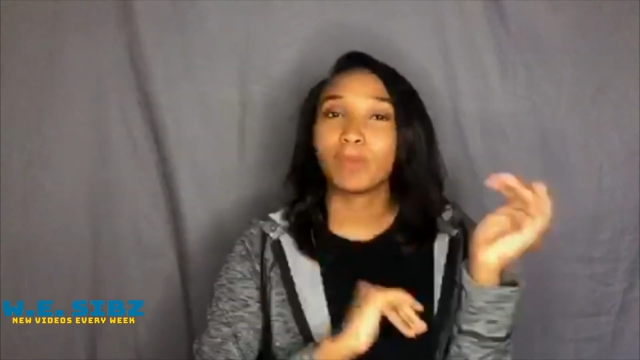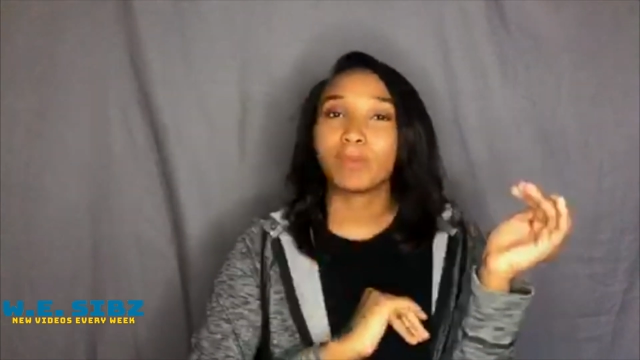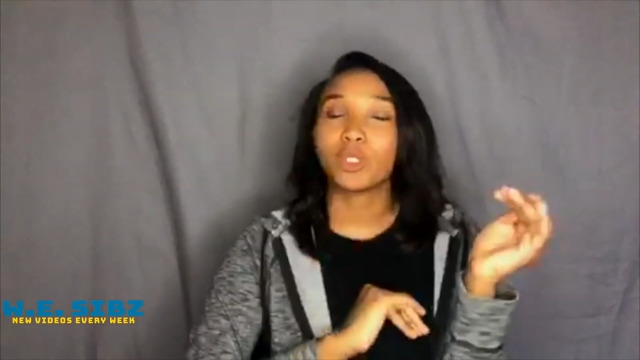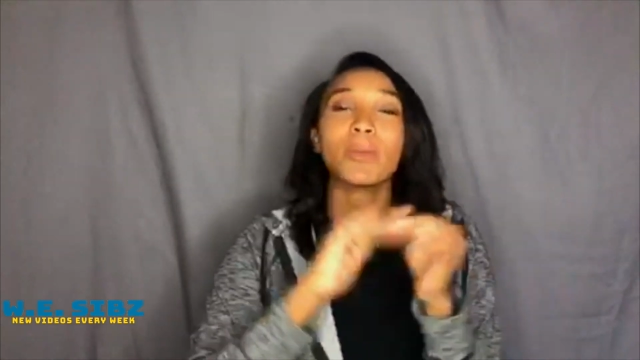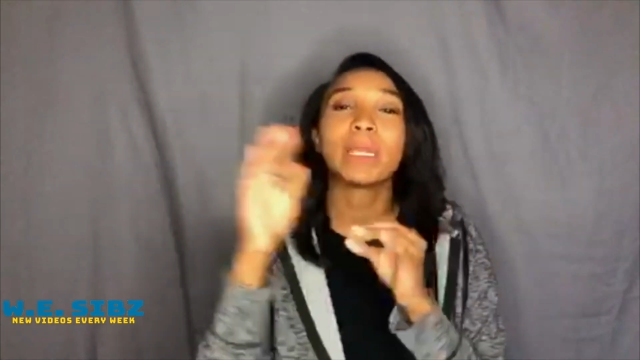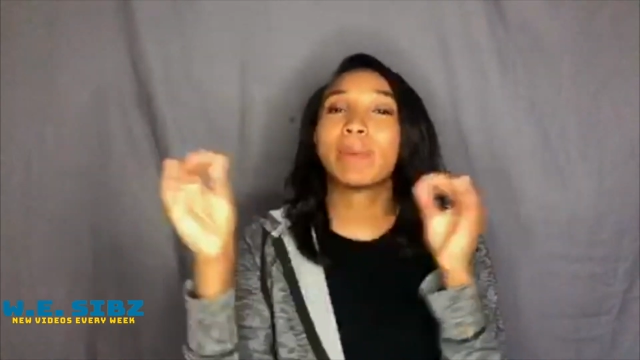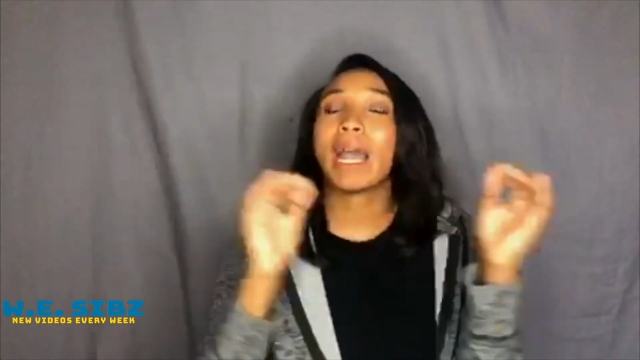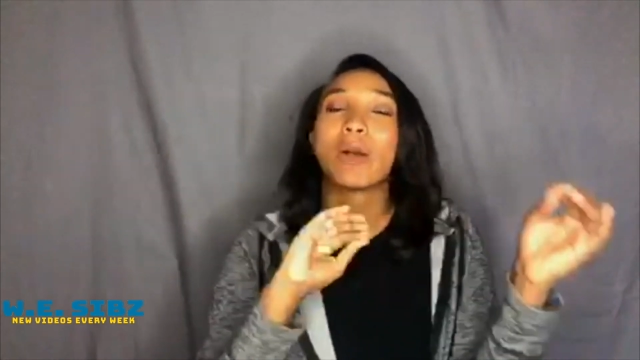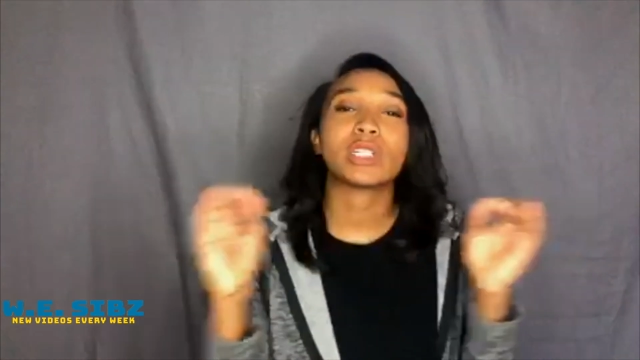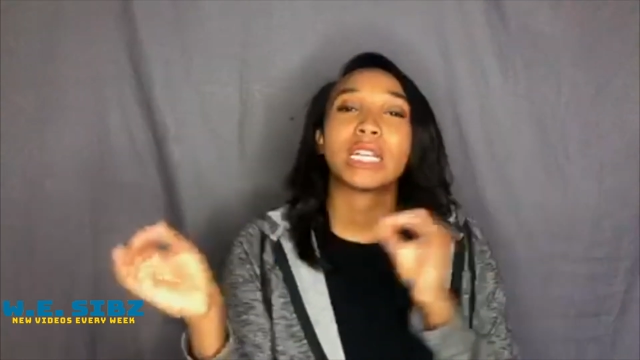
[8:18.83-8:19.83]
many
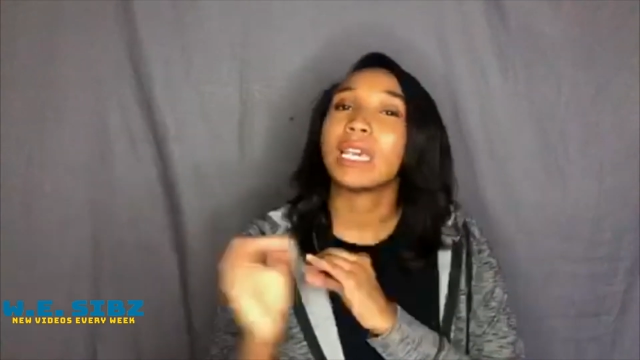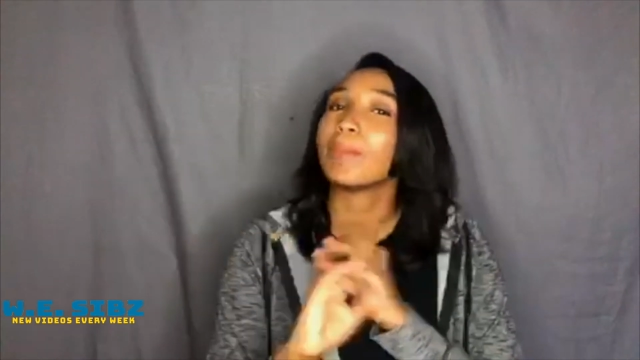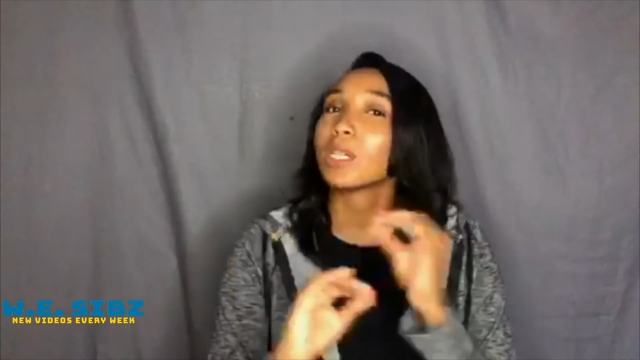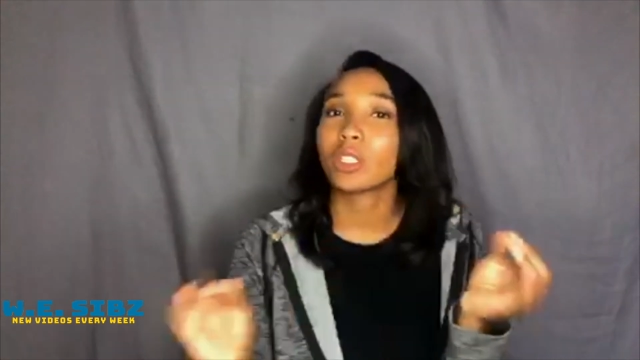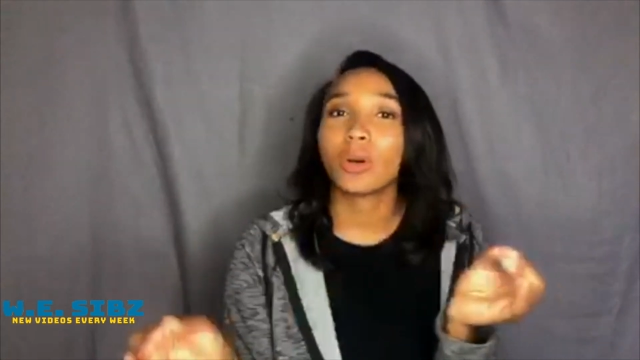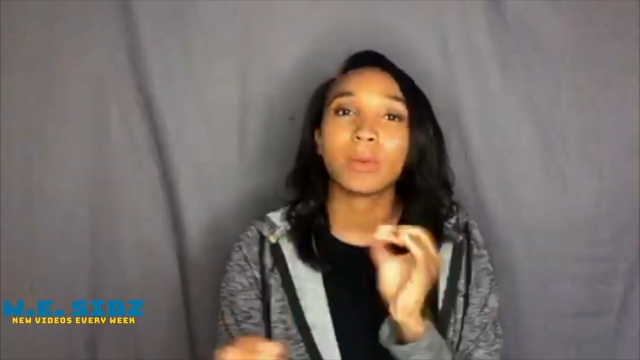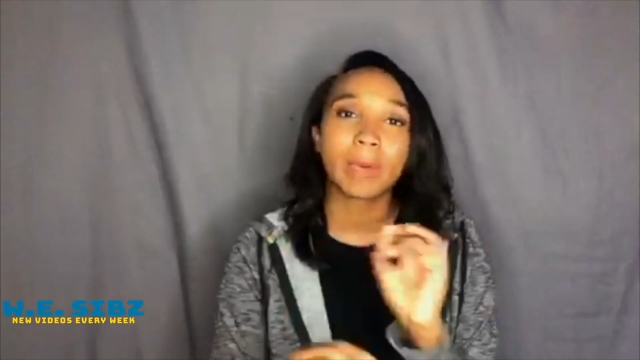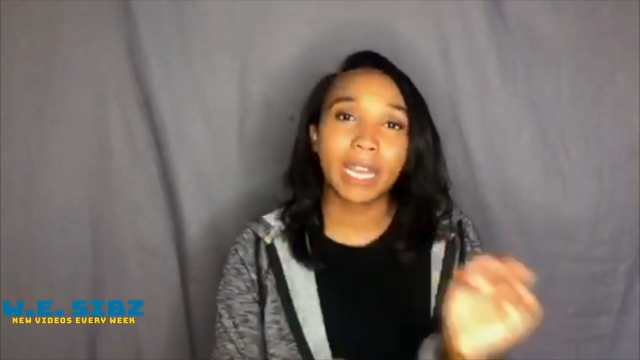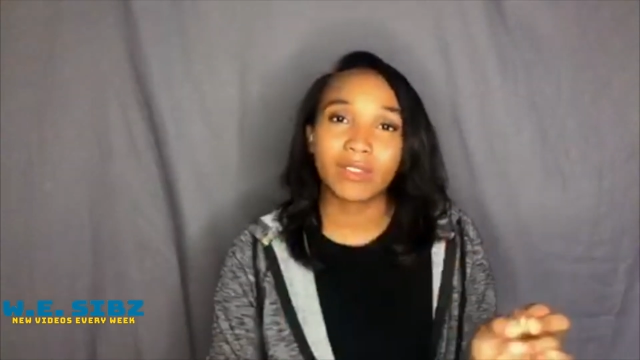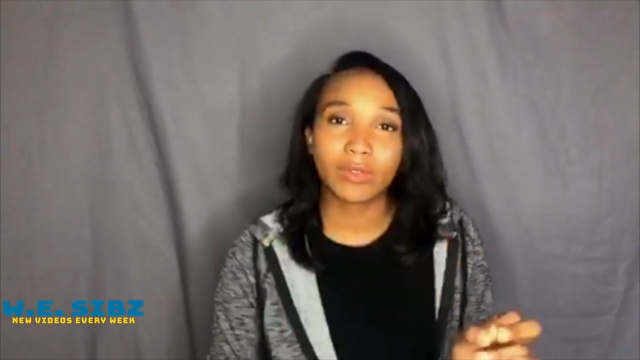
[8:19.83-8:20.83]
power dynamics going back
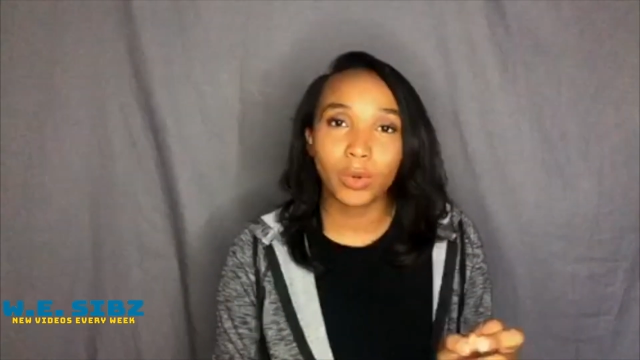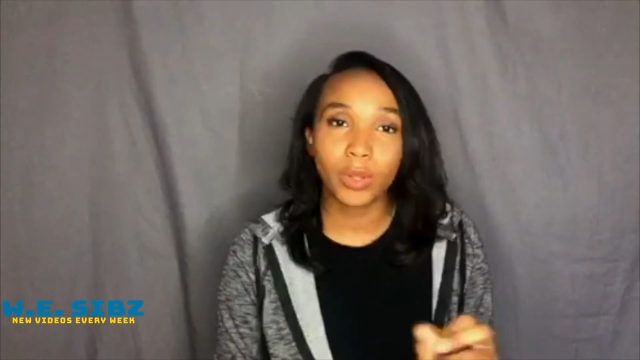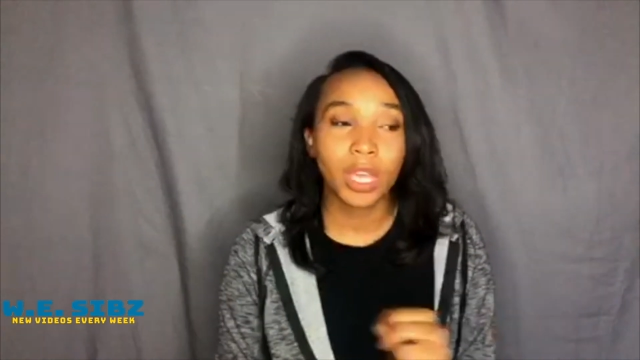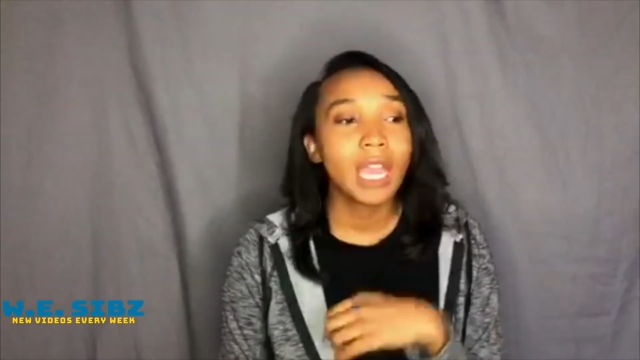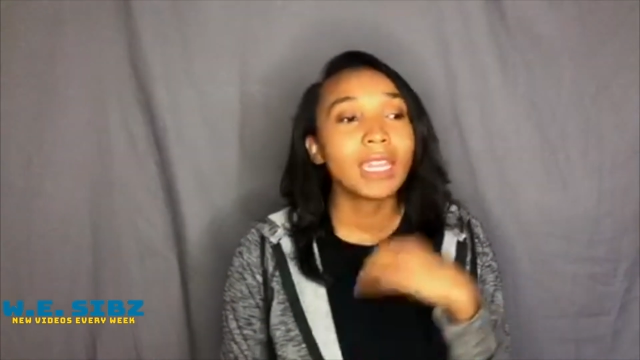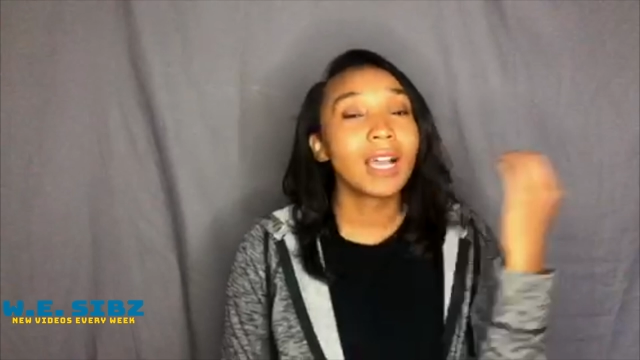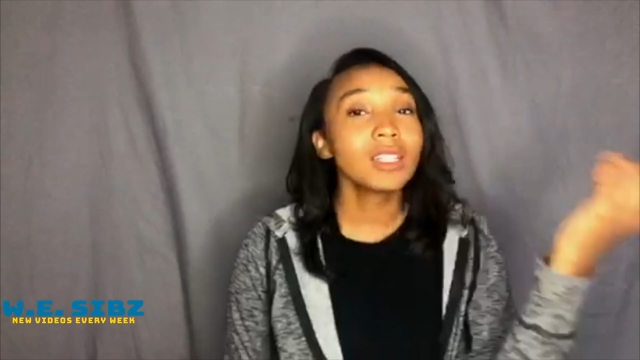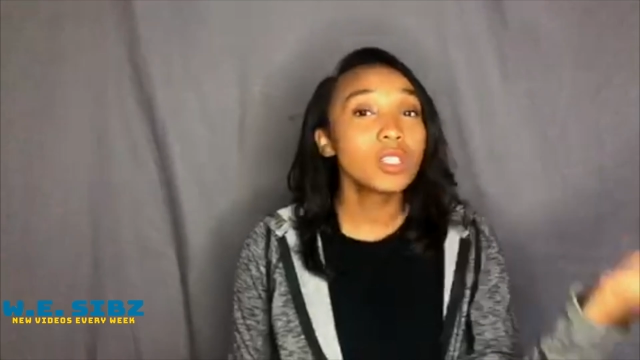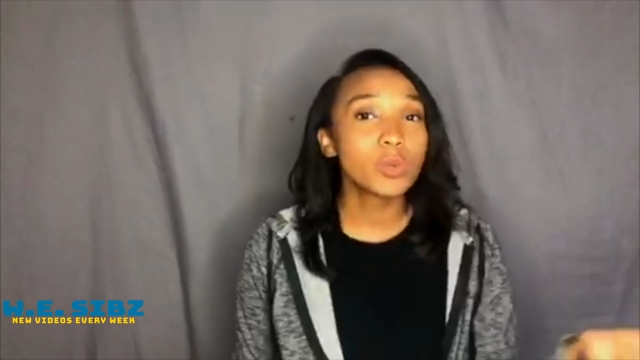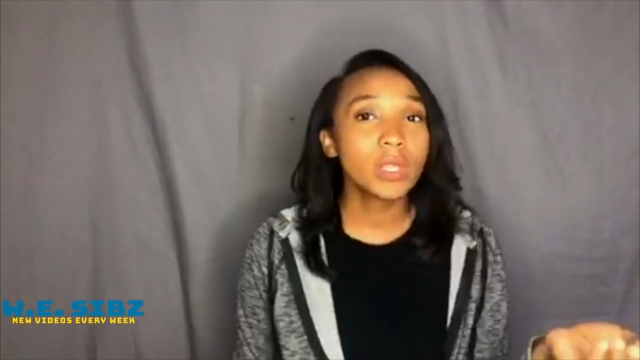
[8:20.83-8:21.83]
and forth, not
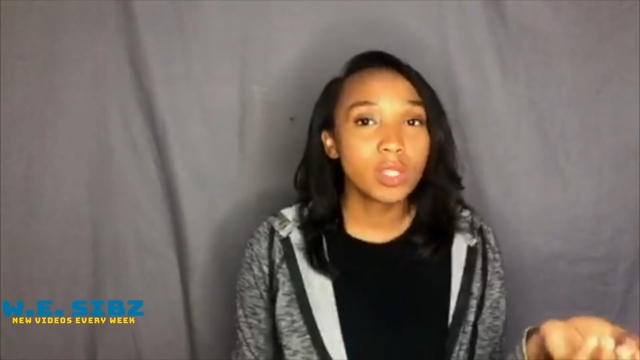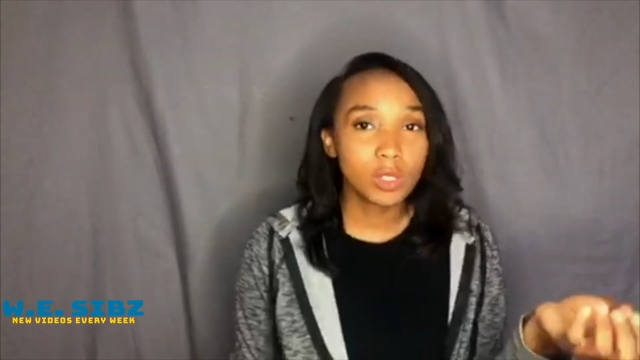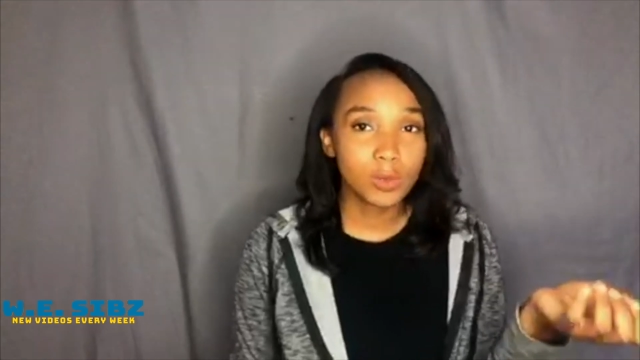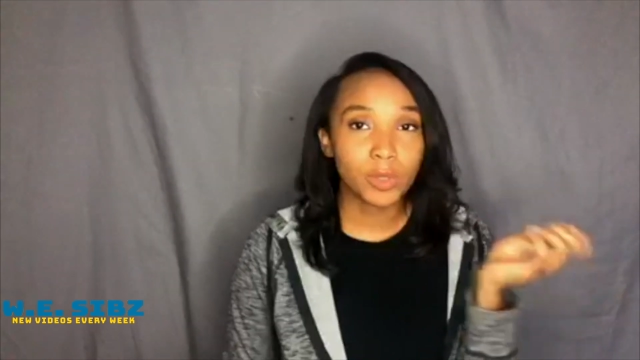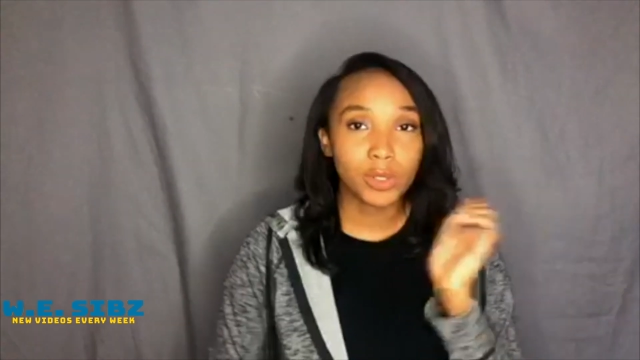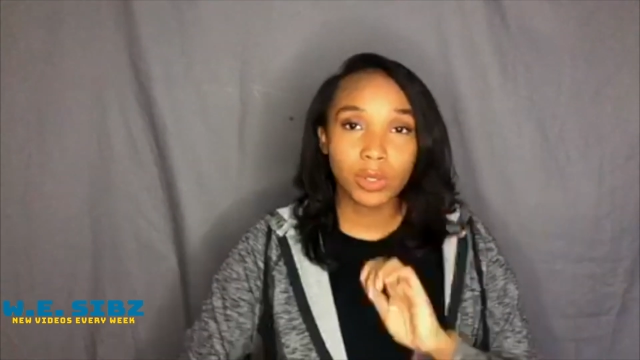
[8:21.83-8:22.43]
just with the supers,